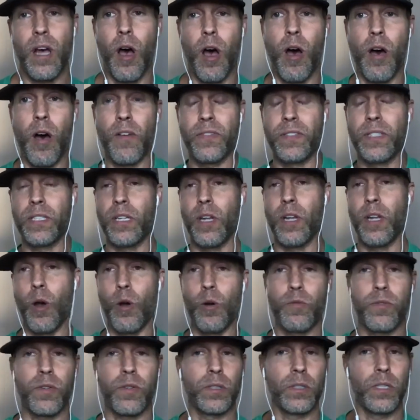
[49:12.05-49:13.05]
often
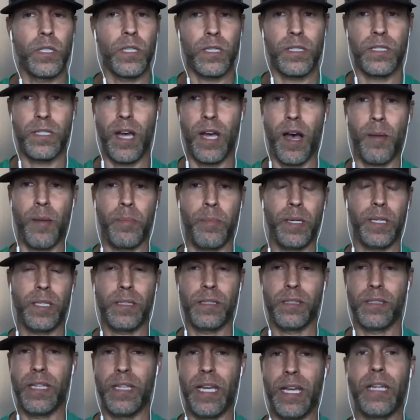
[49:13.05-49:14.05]
overlooked
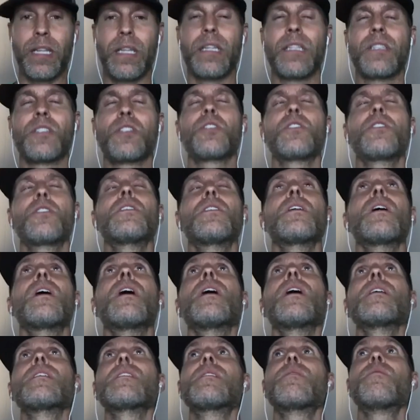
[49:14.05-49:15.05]
topics that is
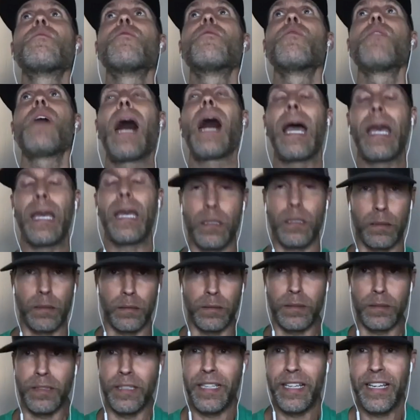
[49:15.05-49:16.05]
just
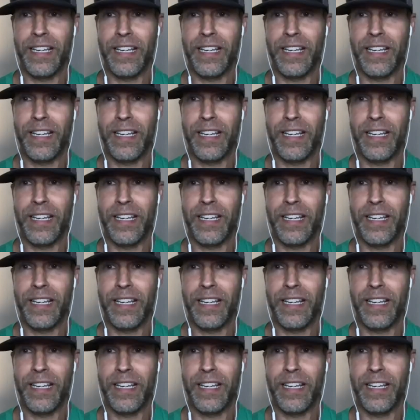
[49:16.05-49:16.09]
vital.